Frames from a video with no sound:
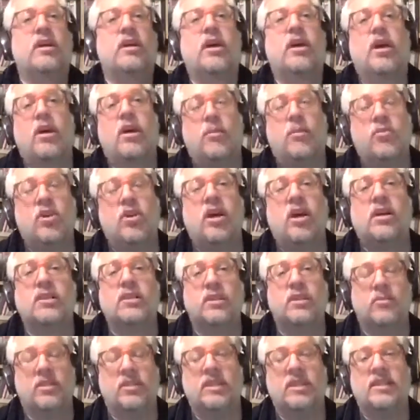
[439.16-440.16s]

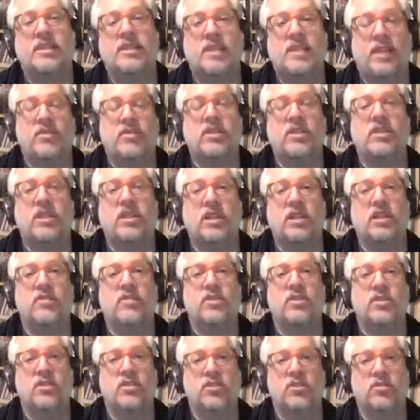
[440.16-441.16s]
approximately 17 of
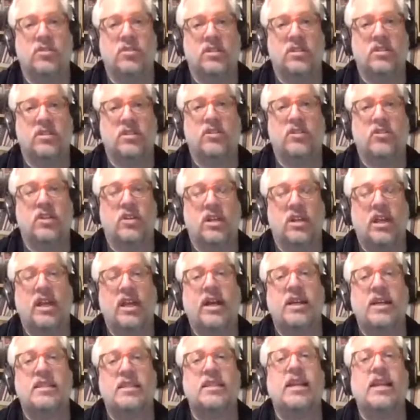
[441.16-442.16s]
the students in your
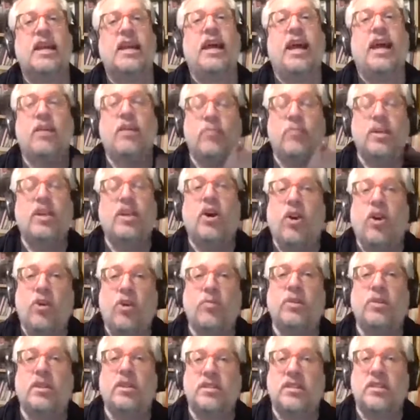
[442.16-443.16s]
class have been
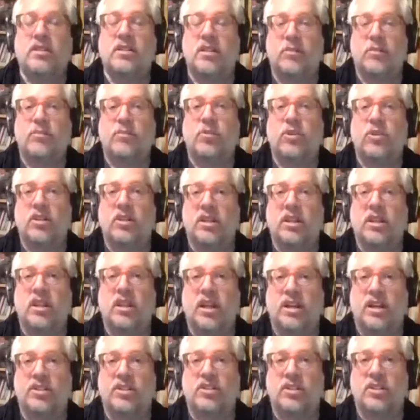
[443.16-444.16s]
homeless at some point in the
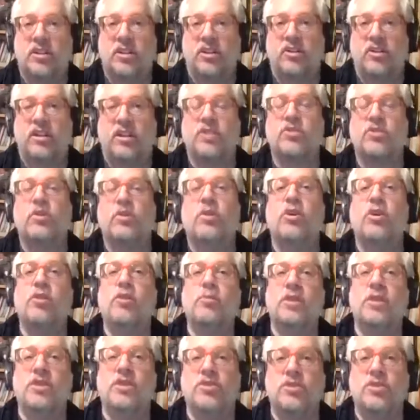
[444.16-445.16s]
last year. And to a
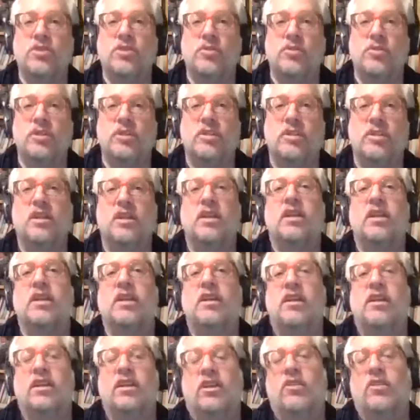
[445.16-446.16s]
homeless student,
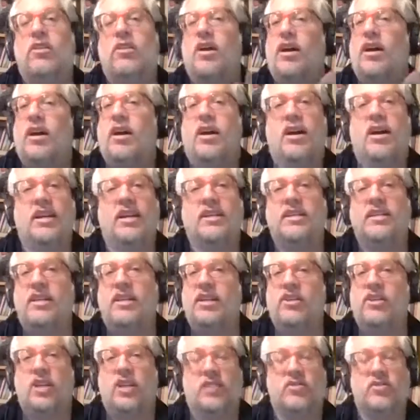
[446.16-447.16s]

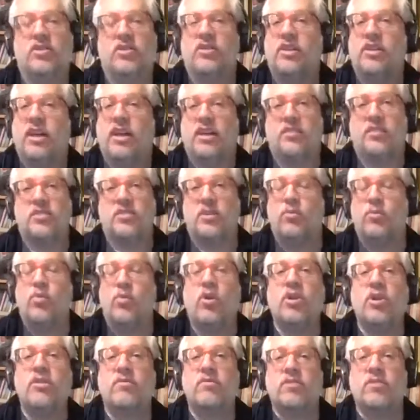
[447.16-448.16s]
I've taught out of some
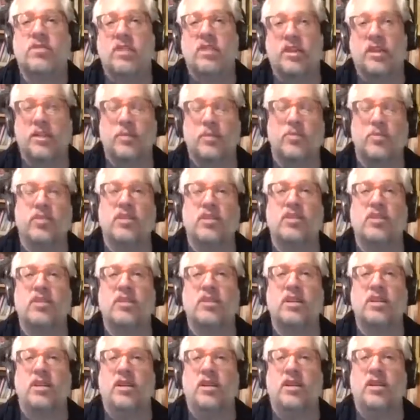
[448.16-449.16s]
wonderful
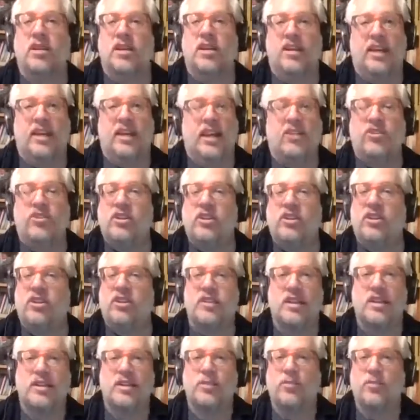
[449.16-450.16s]
textbooks, calculus
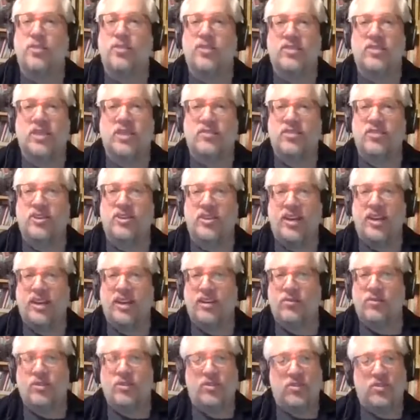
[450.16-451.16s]
textbooks I've taught out
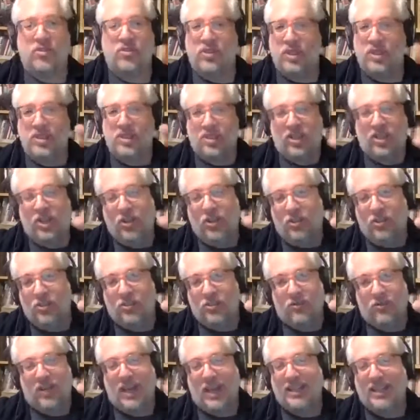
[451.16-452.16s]
of, which are these
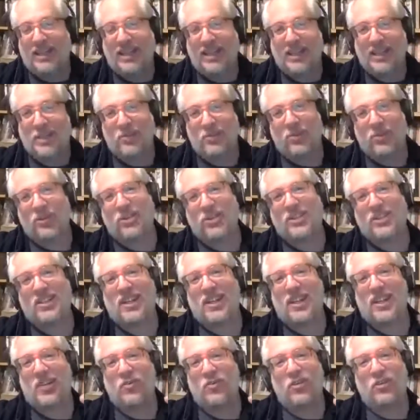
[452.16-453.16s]
huge fat textbooks that have,